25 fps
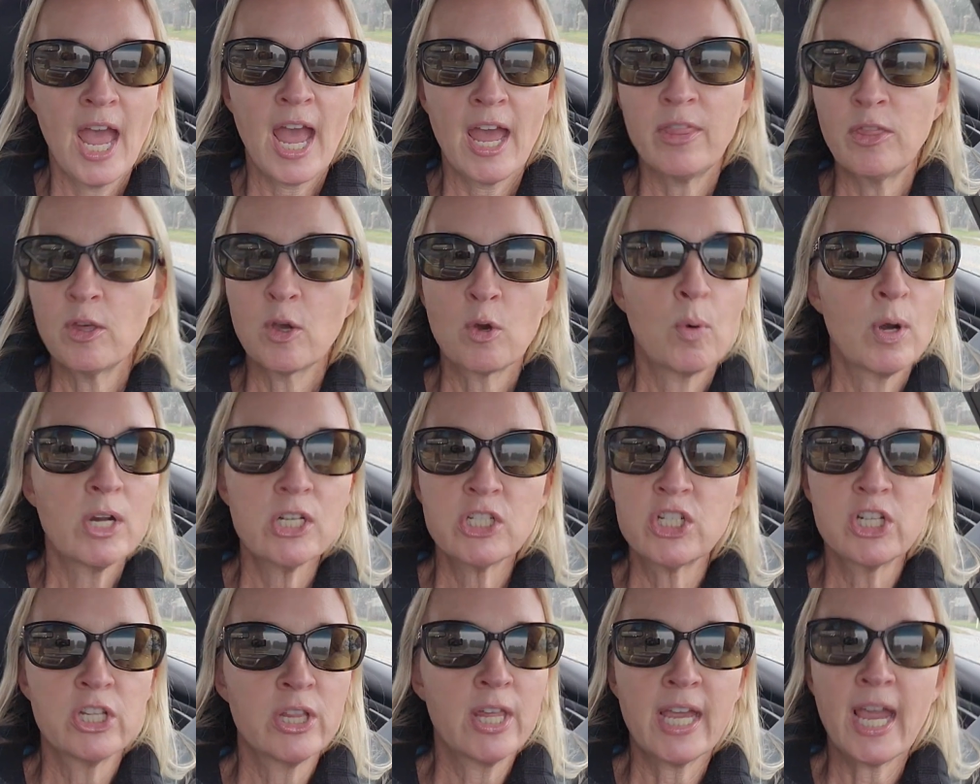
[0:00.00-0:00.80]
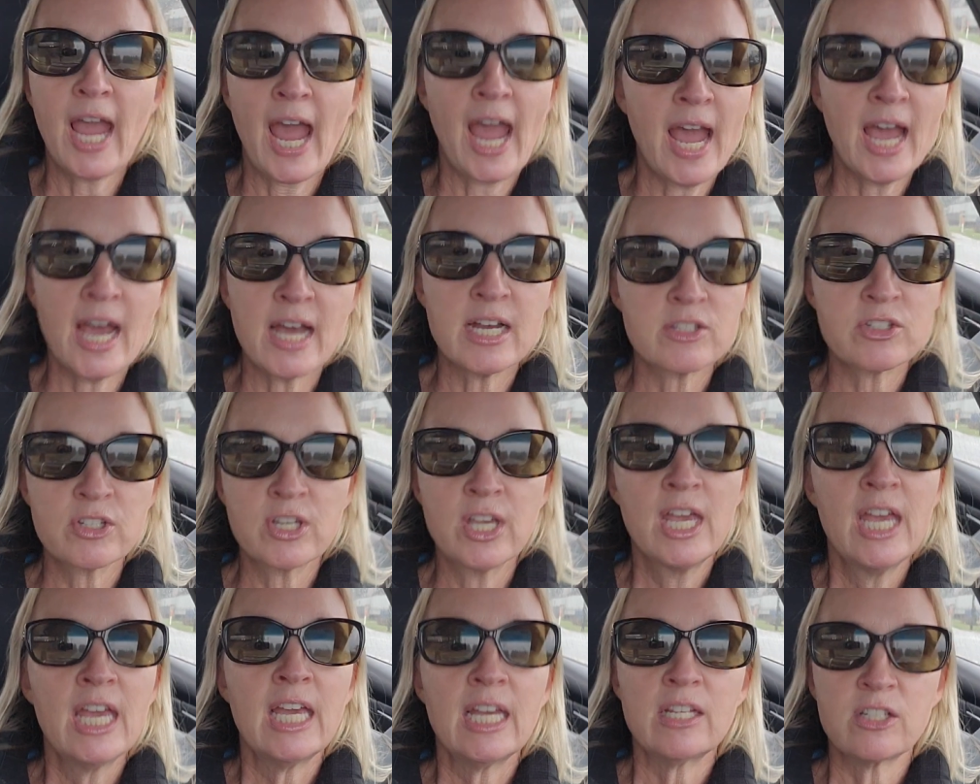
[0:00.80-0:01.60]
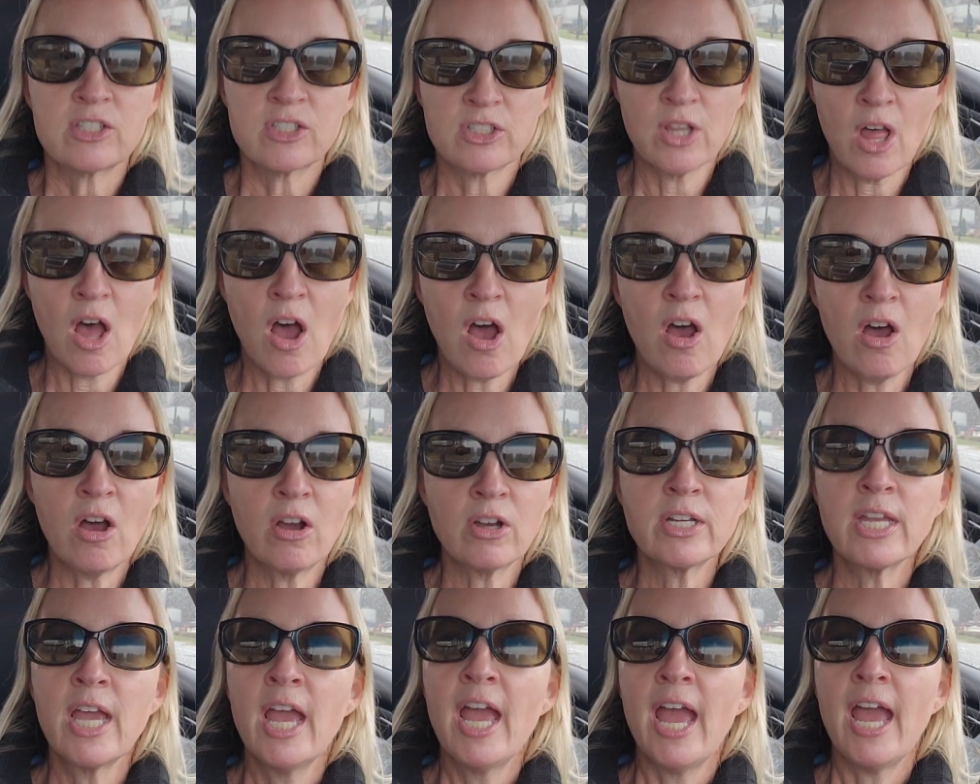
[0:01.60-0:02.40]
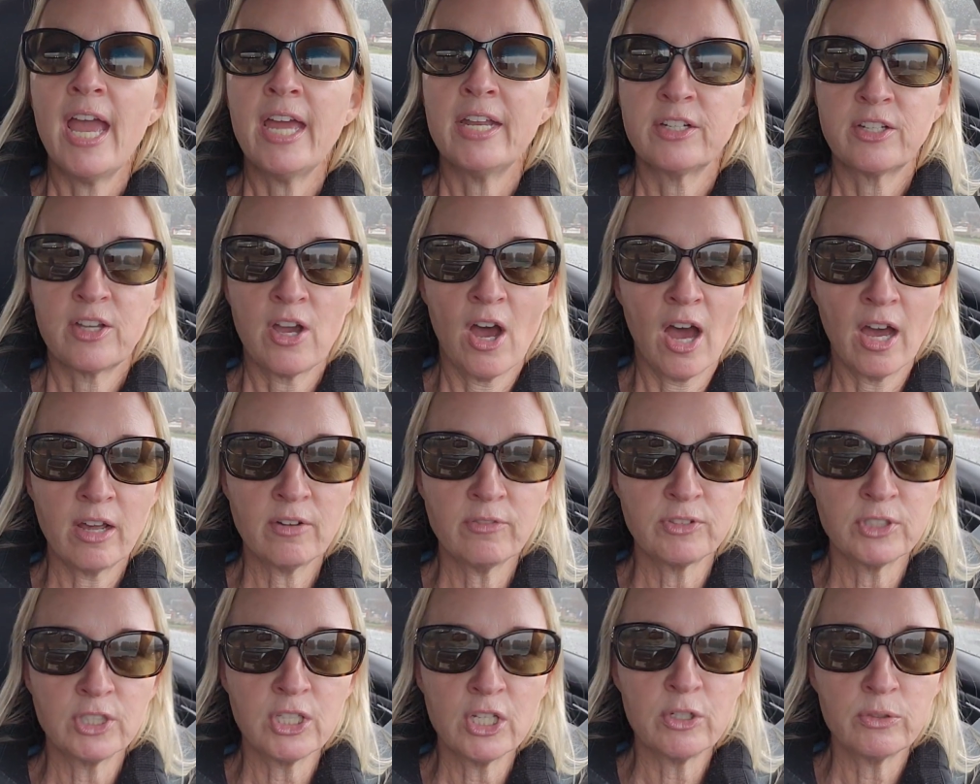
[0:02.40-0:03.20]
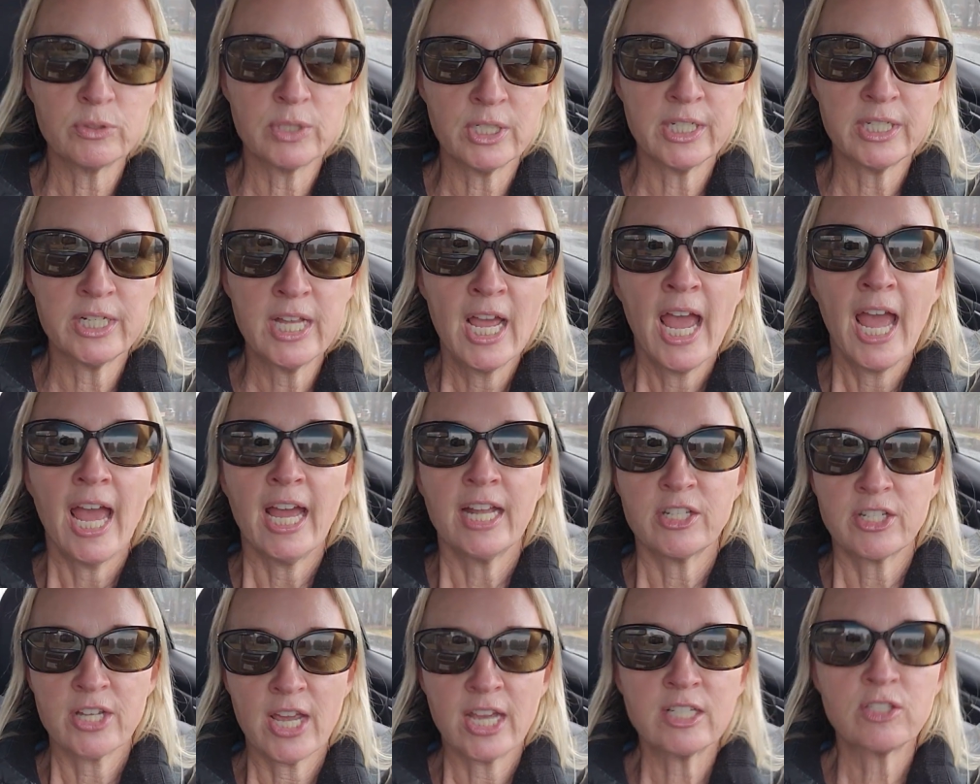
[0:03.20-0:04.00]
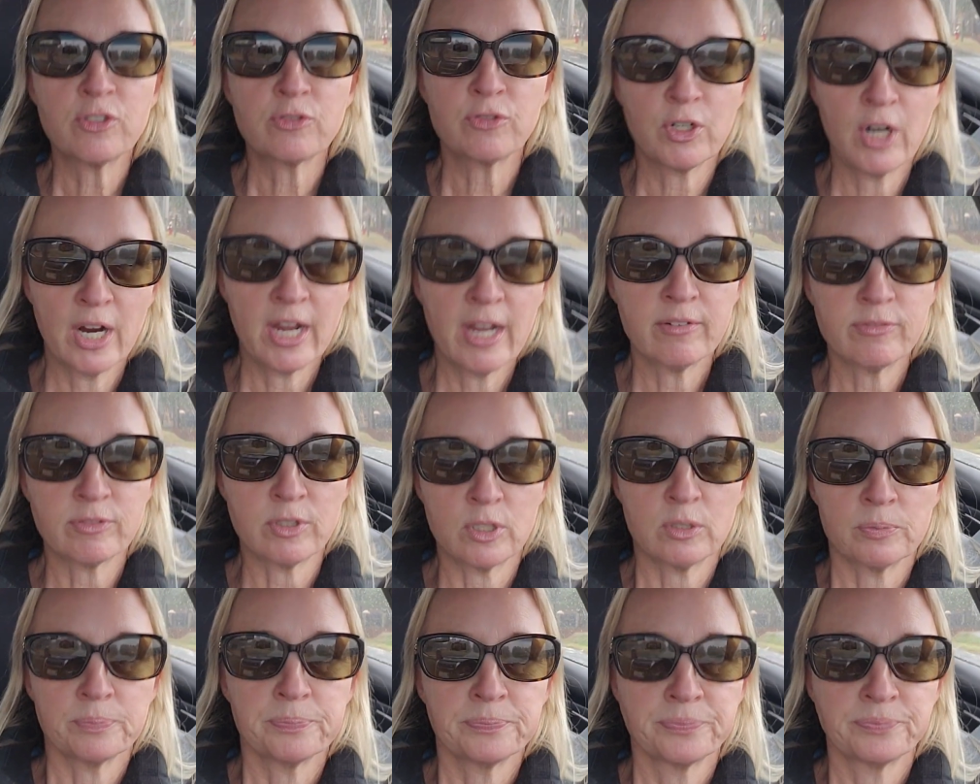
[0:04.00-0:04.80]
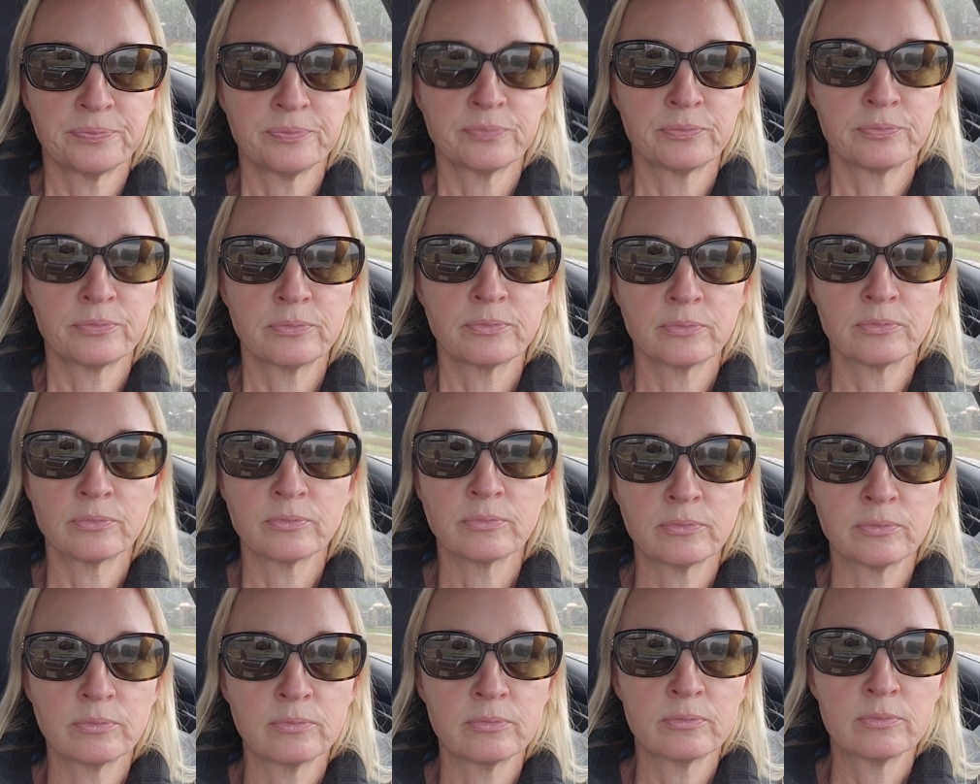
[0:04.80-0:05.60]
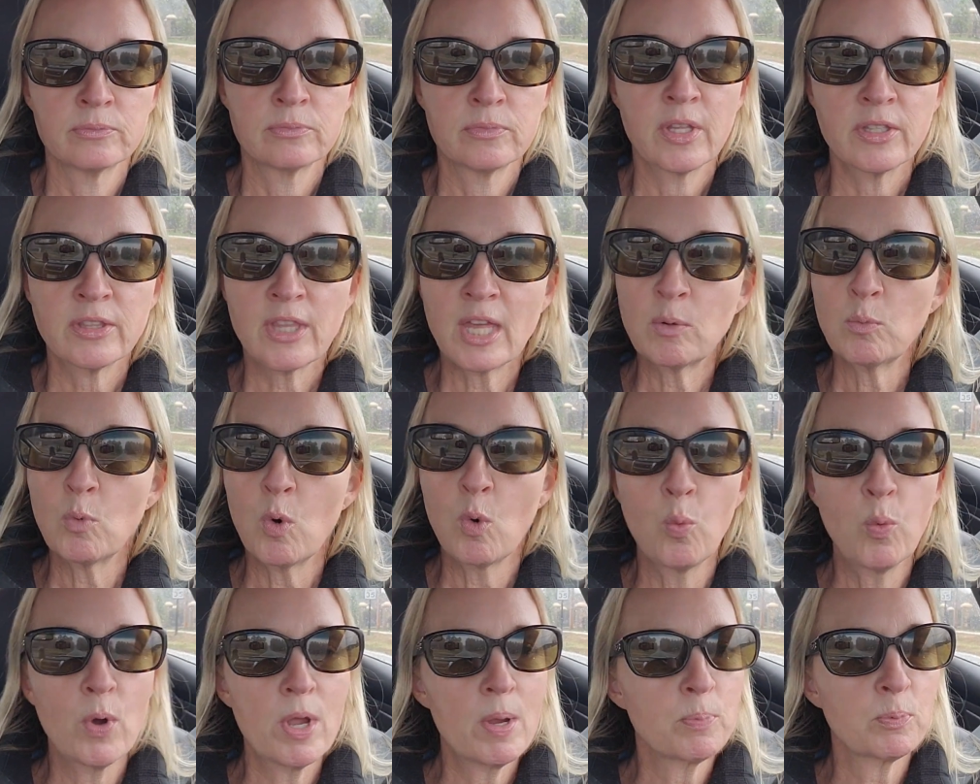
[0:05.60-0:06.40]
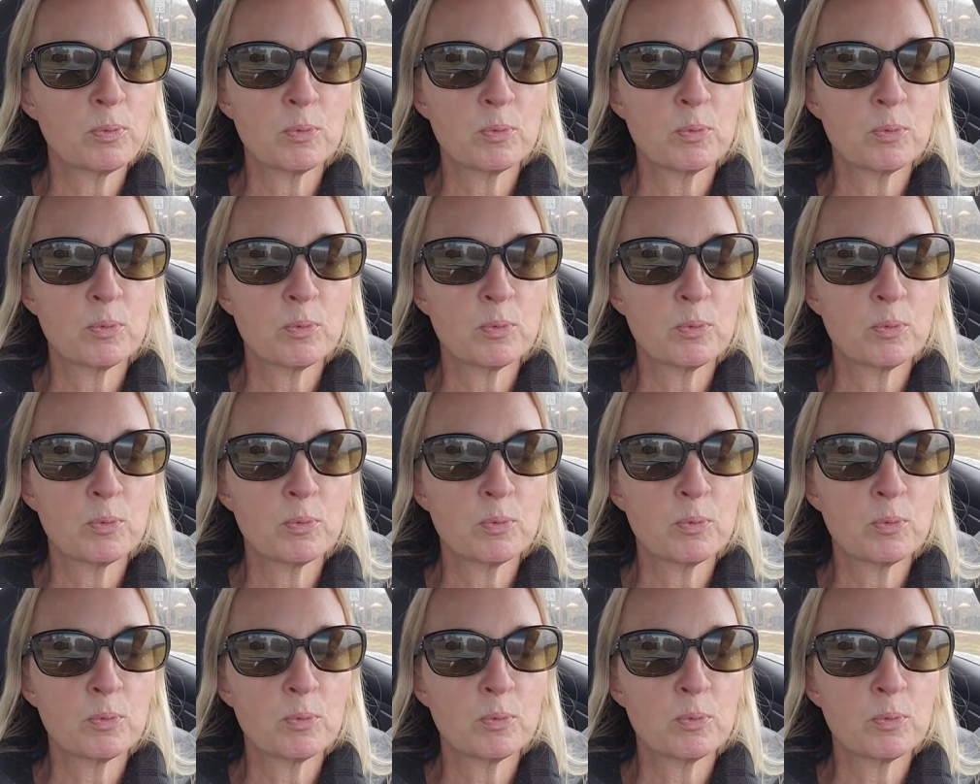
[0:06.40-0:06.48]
And the question they ask is long and convoluted and takes forever. They will whip